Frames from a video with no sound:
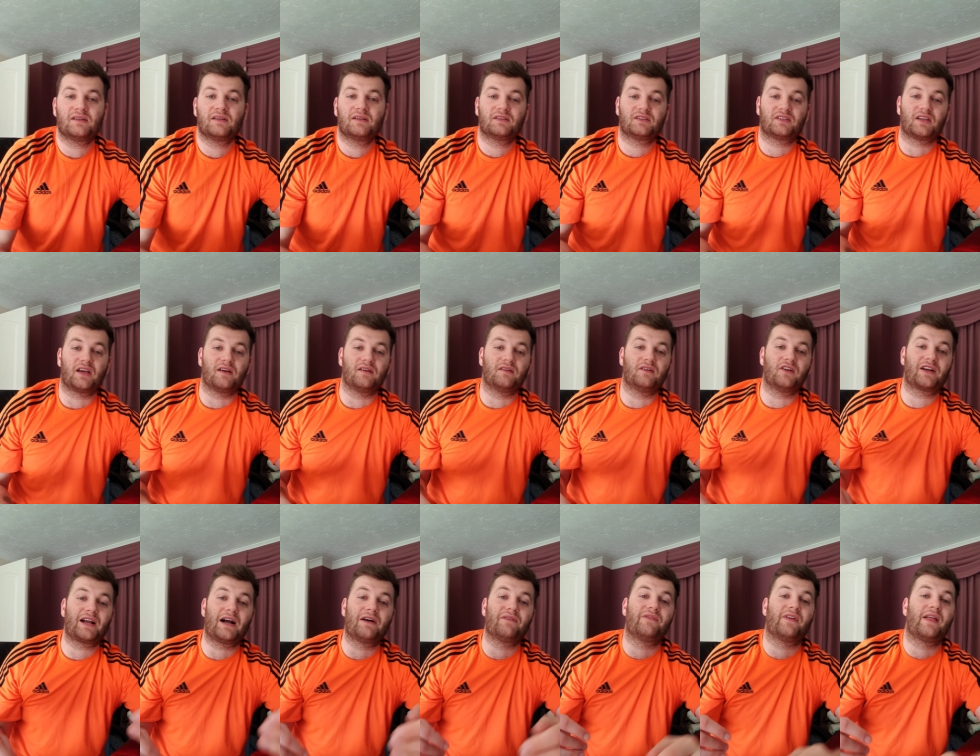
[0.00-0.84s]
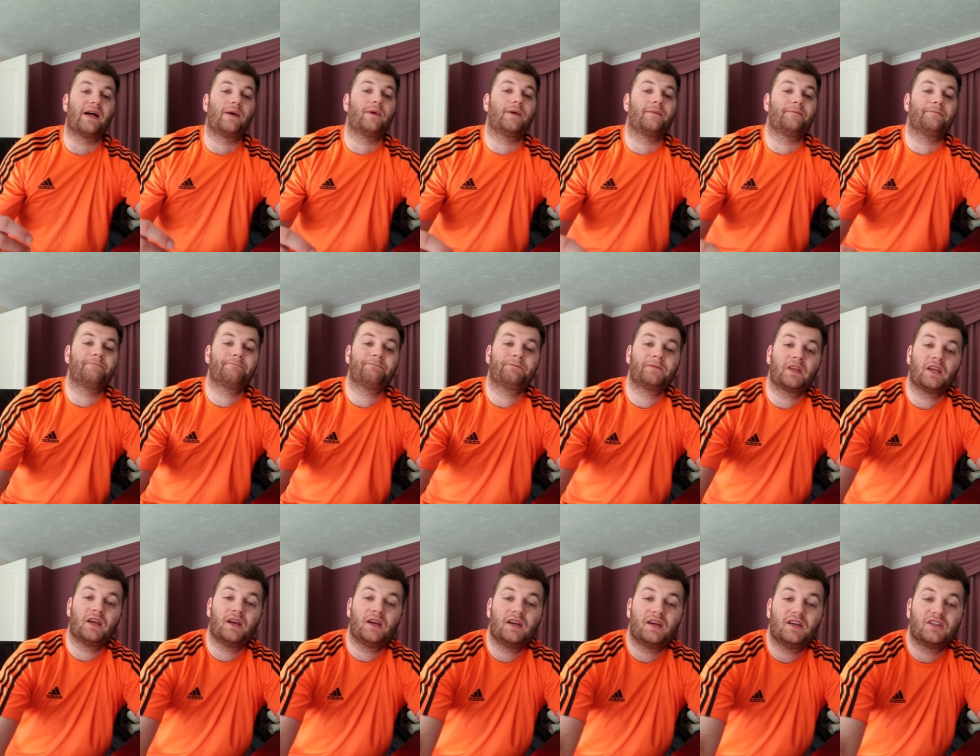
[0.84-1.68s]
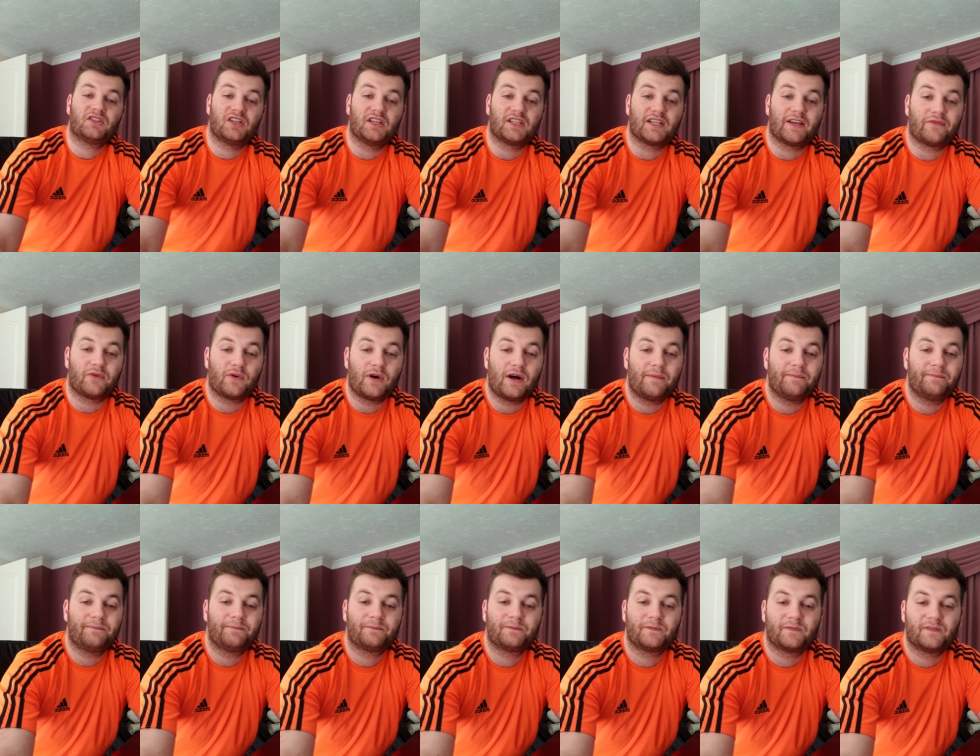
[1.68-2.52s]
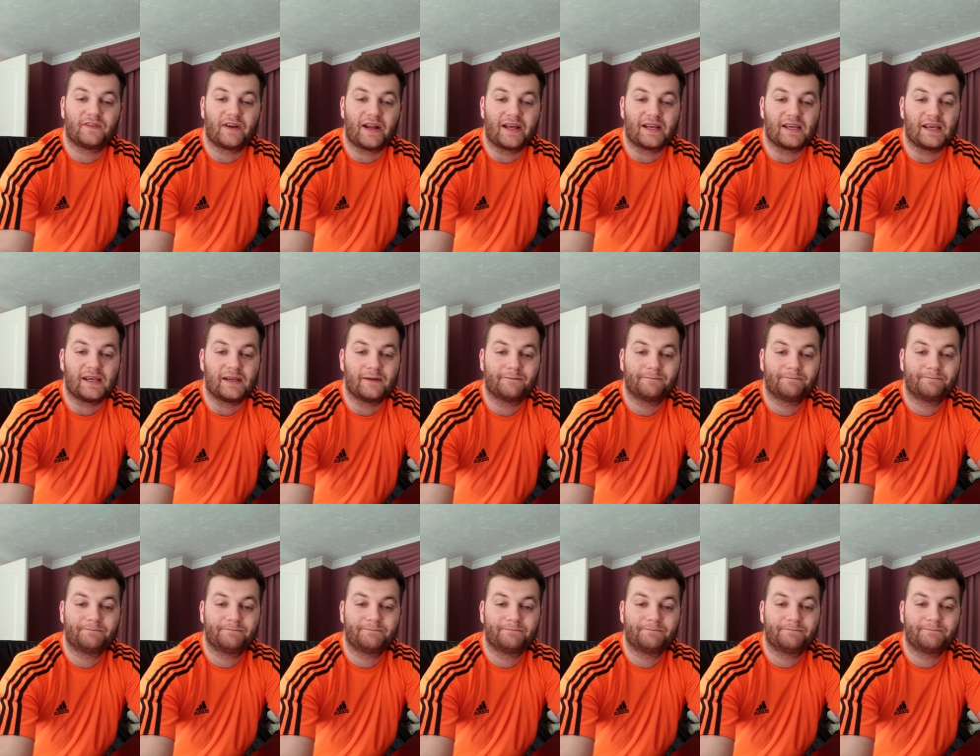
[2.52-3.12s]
So look out for that one. Cheers, everyone. Flakey.